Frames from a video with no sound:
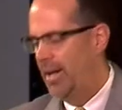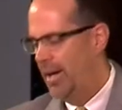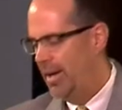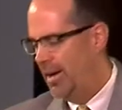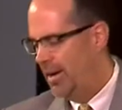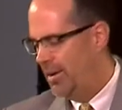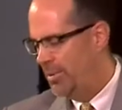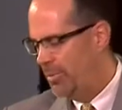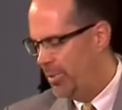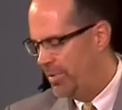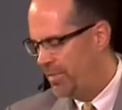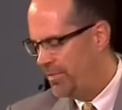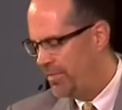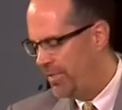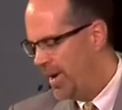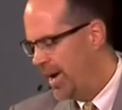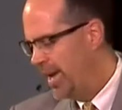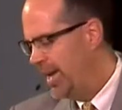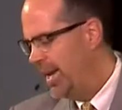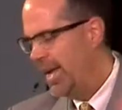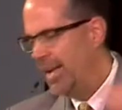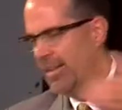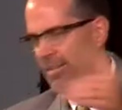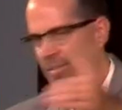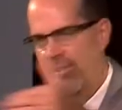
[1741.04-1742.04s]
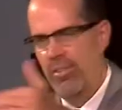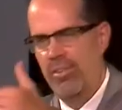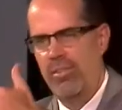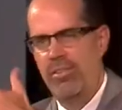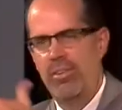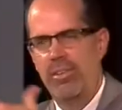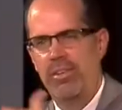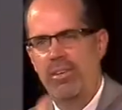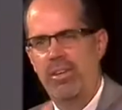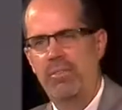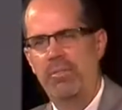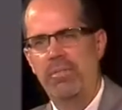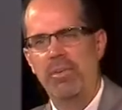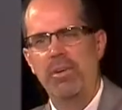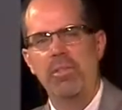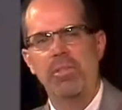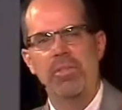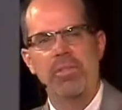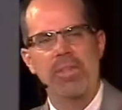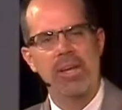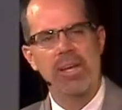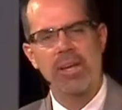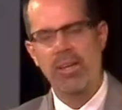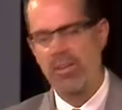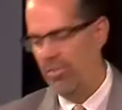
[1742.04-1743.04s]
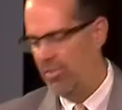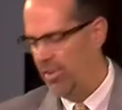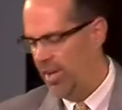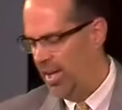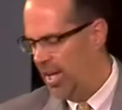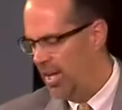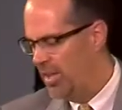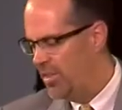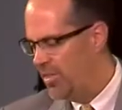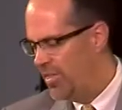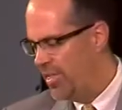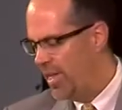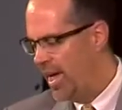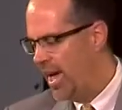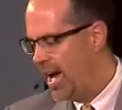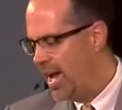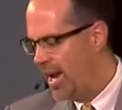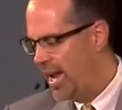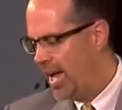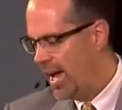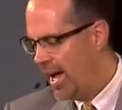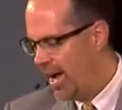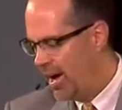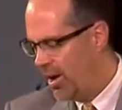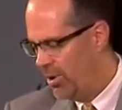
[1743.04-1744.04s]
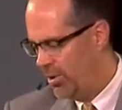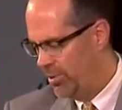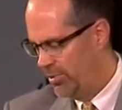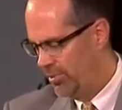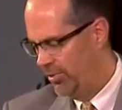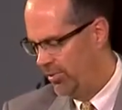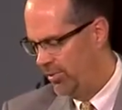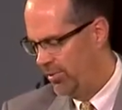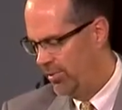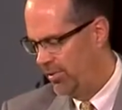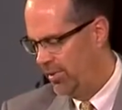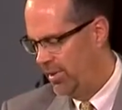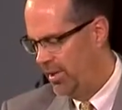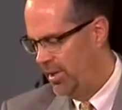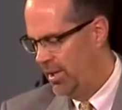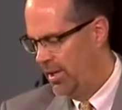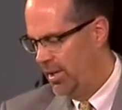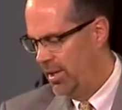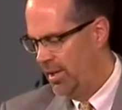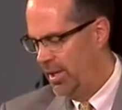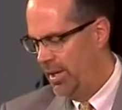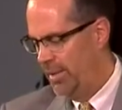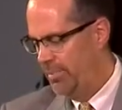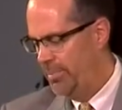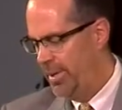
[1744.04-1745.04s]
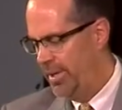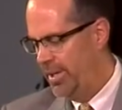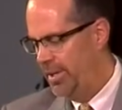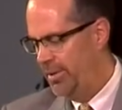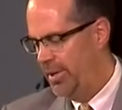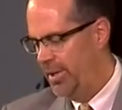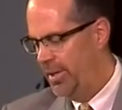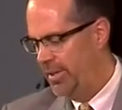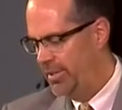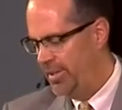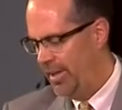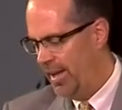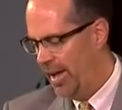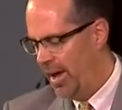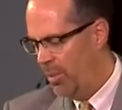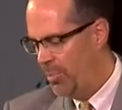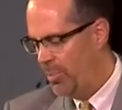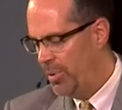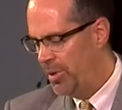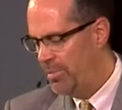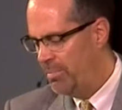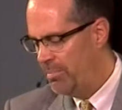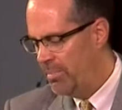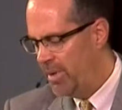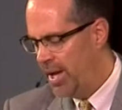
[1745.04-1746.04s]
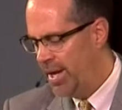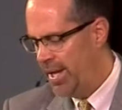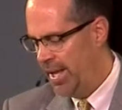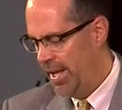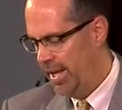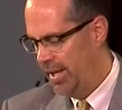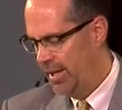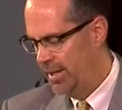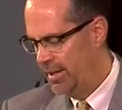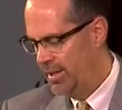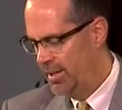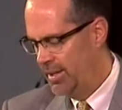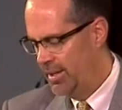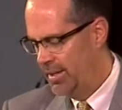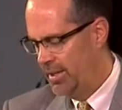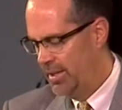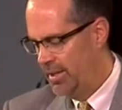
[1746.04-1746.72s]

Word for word: uh, with finances and different things in that house, but it, to help with money.